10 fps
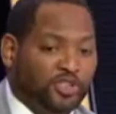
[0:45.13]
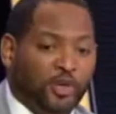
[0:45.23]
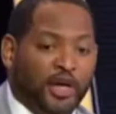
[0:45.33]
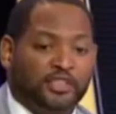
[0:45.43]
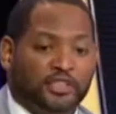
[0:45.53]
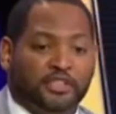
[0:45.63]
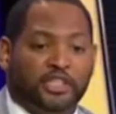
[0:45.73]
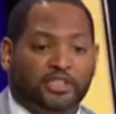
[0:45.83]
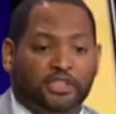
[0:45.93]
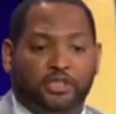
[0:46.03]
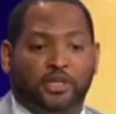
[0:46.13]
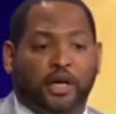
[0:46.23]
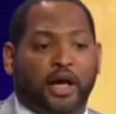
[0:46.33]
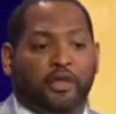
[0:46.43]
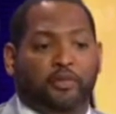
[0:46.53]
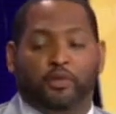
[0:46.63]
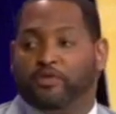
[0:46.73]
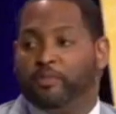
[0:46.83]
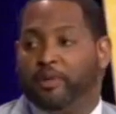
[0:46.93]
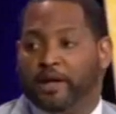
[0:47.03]
was no hesitation to how they
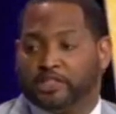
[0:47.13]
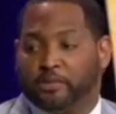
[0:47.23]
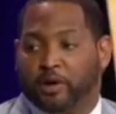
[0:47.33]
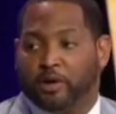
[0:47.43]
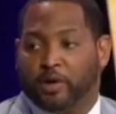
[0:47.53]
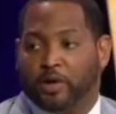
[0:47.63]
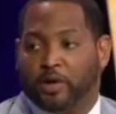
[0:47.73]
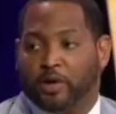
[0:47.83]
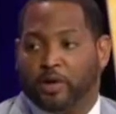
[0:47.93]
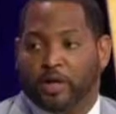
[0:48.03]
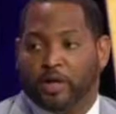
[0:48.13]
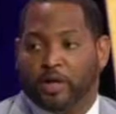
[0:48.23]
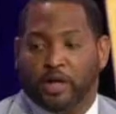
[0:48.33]
moved the basketball. They